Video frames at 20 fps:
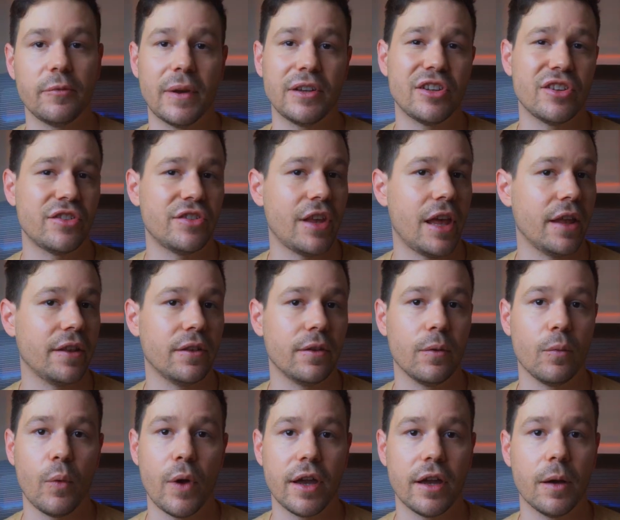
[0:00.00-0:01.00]
by just saying the
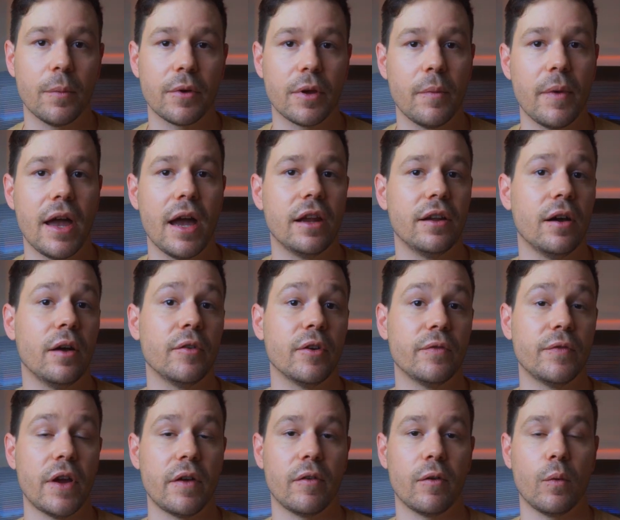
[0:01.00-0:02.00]
wake up command of your
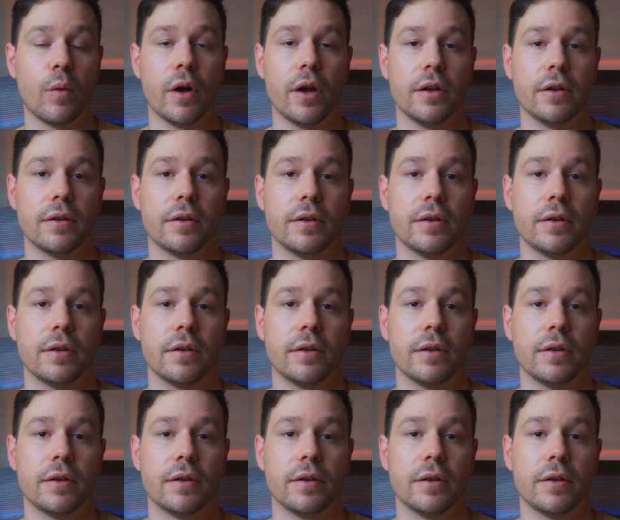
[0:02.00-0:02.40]
favorite one.